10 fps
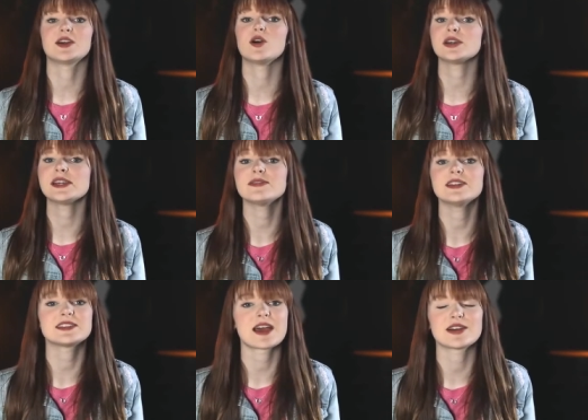or
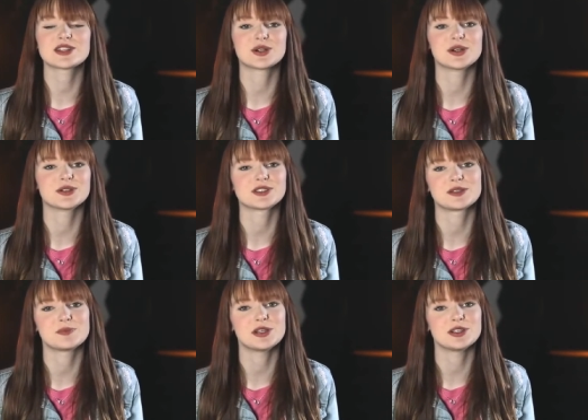even a territorial
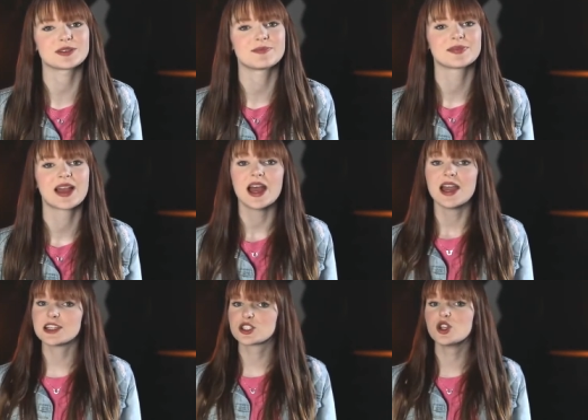dispute.
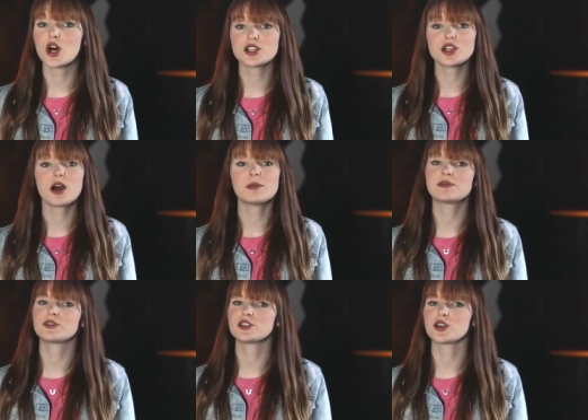It's not
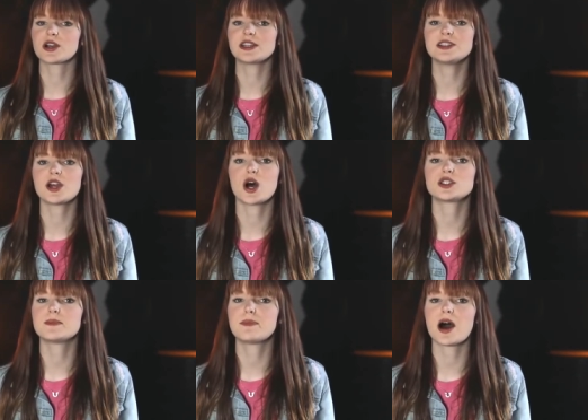uncommon for a dog in a
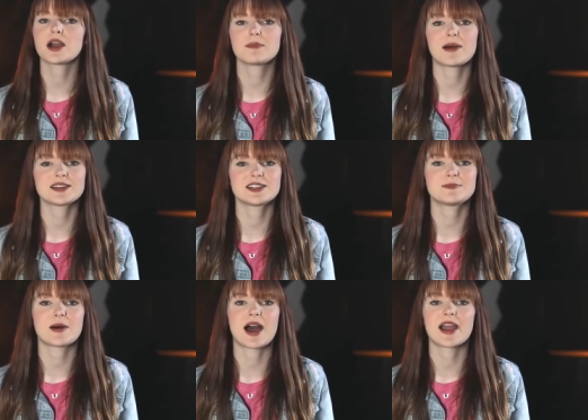yard to bark at
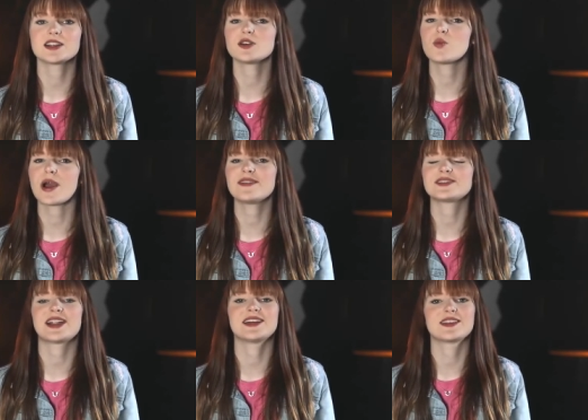passers-by as a way of
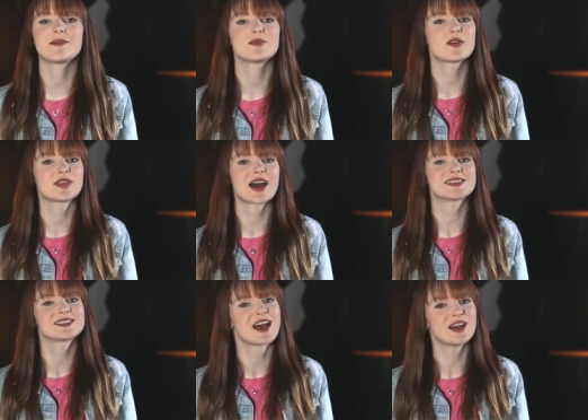telling them that
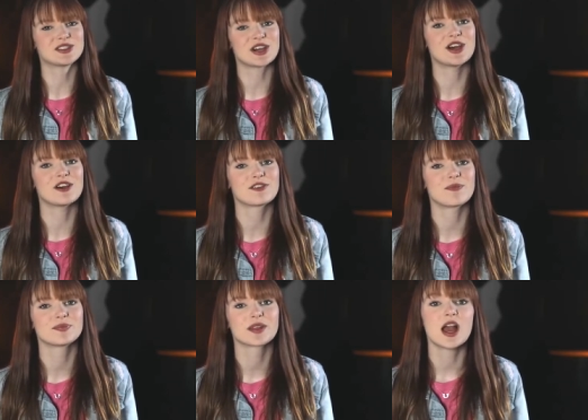that's their turf.
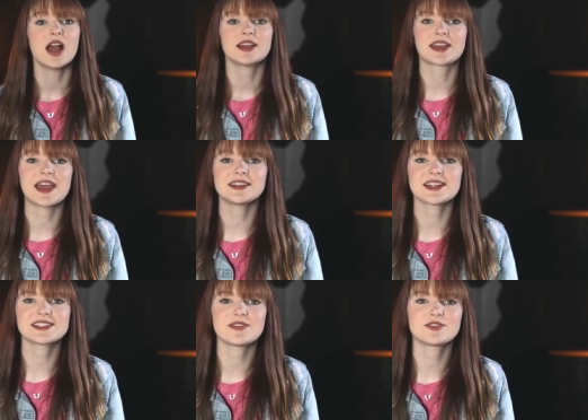
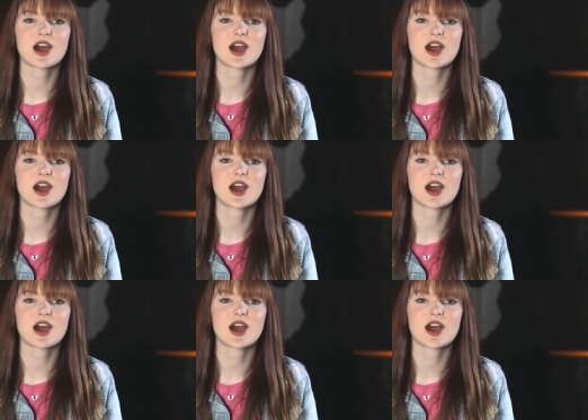Canines left